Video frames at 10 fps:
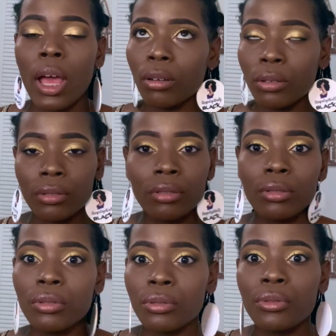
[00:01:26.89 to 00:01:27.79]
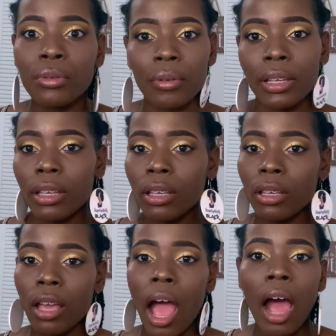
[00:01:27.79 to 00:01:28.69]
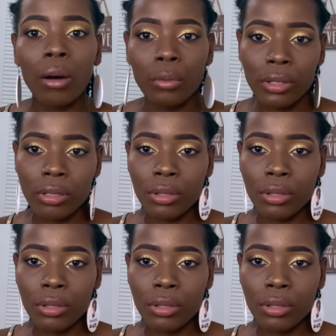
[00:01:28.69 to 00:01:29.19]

good two three hours,